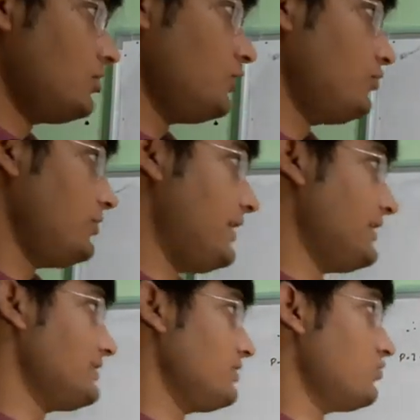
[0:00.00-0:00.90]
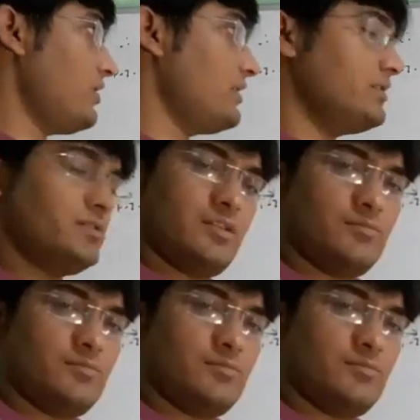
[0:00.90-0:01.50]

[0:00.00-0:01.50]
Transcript: of x and y is same,